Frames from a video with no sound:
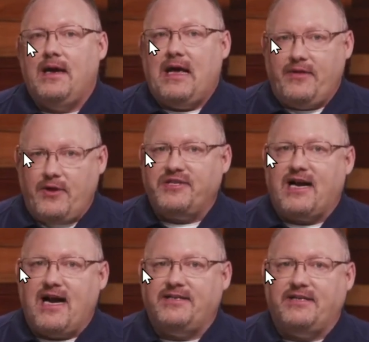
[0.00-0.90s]
And they used
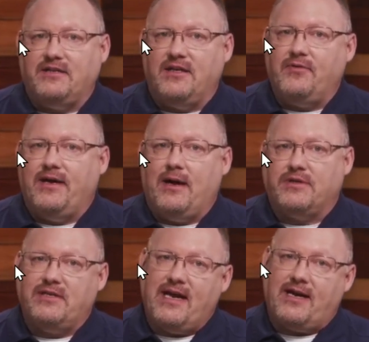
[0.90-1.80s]
the content delivery
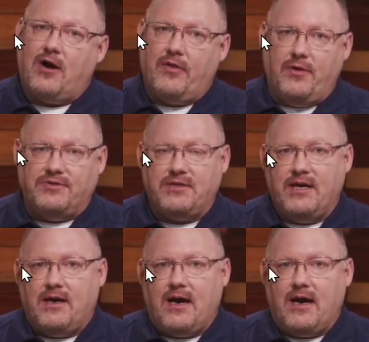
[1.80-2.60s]
network to take all those